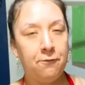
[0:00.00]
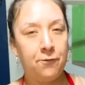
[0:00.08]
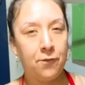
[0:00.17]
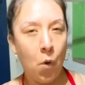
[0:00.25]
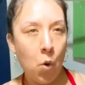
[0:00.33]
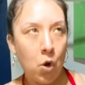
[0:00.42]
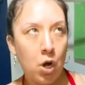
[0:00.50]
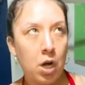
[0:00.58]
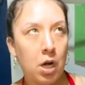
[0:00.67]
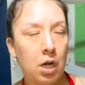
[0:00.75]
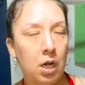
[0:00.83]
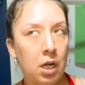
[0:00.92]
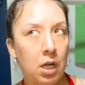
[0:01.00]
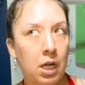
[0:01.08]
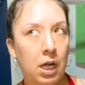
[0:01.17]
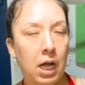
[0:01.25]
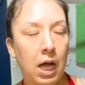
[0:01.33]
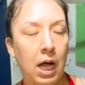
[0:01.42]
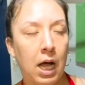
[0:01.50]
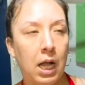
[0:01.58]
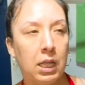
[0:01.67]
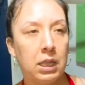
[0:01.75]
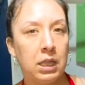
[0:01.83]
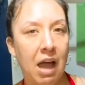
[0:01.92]
4
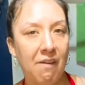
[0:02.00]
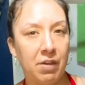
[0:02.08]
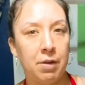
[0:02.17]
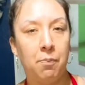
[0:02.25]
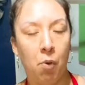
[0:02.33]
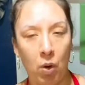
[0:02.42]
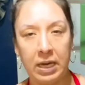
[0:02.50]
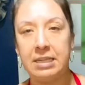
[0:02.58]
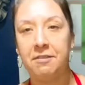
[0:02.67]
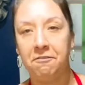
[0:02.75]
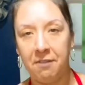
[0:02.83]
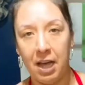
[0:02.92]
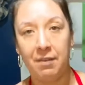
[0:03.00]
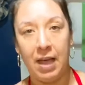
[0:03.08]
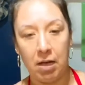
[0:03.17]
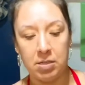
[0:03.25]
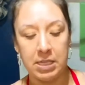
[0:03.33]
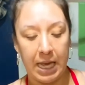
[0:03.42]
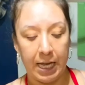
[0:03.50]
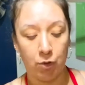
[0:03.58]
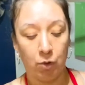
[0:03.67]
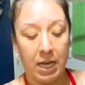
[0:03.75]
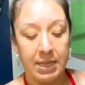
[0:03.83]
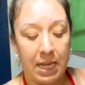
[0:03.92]
11.5 ounce
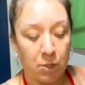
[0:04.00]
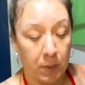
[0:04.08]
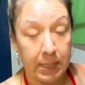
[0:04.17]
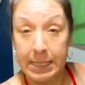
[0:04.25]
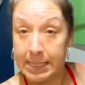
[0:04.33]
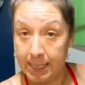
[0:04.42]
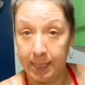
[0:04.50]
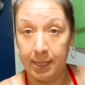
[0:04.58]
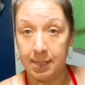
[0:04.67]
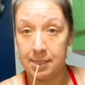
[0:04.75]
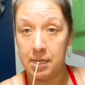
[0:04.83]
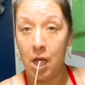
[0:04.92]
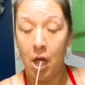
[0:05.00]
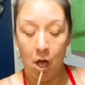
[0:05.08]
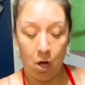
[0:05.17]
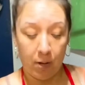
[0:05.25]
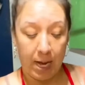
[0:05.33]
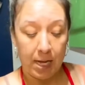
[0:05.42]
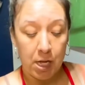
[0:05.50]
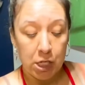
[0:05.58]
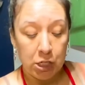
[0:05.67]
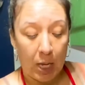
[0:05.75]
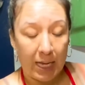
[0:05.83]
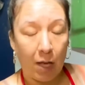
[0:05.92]
candle, and that's what this is. Okay,
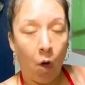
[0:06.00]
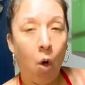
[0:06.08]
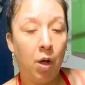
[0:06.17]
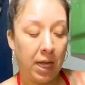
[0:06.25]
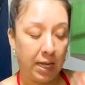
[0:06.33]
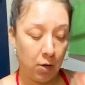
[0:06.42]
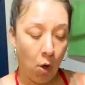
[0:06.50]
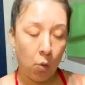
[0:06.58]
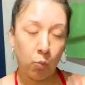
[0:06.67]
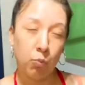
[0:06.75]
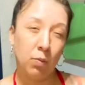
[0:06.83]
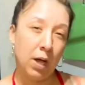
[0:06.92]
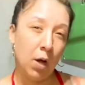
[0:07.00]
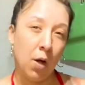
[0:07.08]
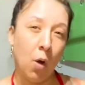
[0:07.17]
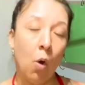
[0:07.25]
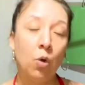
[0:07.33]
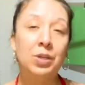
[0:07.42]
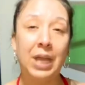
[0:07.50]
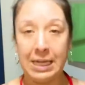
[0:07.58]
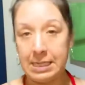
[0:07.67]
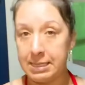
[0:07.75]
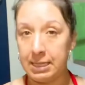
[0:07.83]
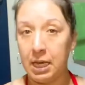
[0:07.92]
so it can hold
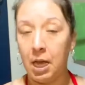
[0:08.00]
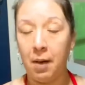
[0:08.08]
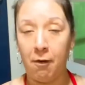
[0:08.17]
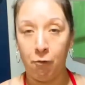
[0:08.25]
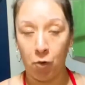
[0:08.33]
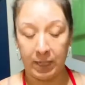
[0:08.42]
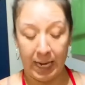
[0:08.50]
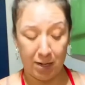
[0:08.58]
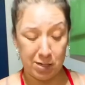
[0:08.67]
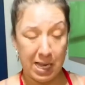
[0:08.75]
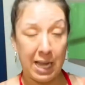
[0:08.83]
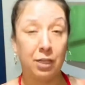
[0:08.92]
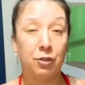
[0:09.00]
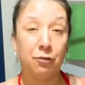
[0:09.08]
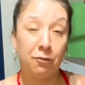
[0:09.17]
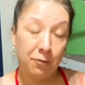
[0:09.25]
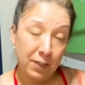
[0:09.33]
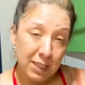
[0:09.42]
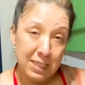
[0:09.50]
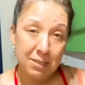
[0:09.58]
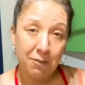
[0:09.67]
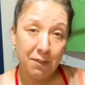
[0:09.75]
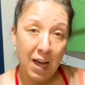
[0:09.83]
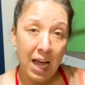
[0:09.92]
nicely about 4 candles. I could fill it to
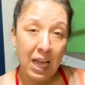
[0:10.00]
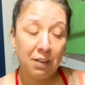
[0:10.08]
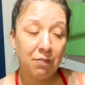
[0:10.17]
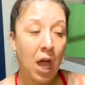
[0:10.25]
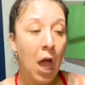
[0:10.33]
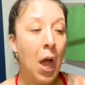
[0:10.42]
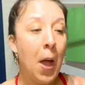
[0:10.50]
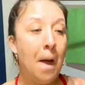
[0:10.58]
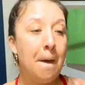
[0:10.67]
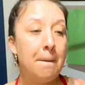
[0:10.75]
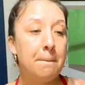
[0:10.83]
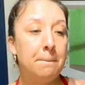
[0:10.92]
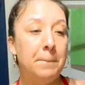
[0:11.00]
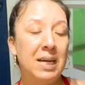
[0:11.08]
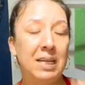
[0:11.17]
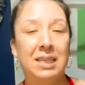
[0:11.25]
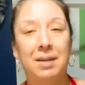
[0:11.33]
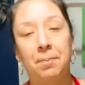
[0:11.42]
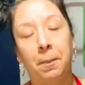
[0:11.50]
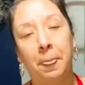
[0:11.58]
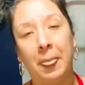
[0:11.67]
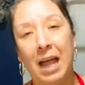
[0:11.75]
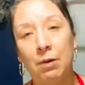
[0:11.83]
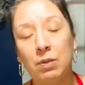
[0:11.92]
5, but
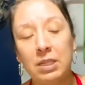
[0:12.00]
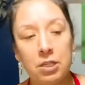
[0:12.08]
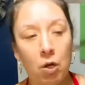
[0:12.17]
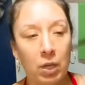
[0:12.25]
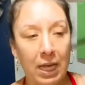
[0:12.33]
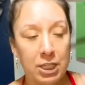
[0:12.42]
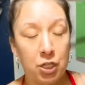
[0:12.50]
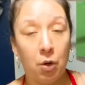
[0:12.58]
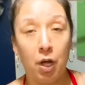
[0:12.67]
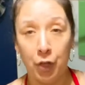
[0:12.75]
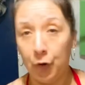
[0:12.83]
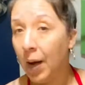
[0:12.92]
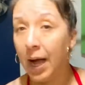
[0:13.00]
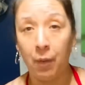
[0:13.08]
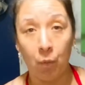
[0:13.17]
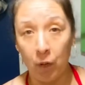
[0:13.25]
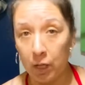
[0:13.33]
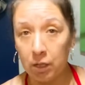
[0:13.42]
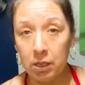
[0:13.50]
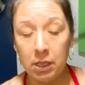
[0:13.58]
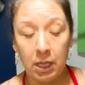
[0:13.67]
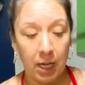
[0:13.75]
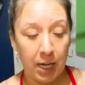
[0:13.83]
I really don't like to, although I will,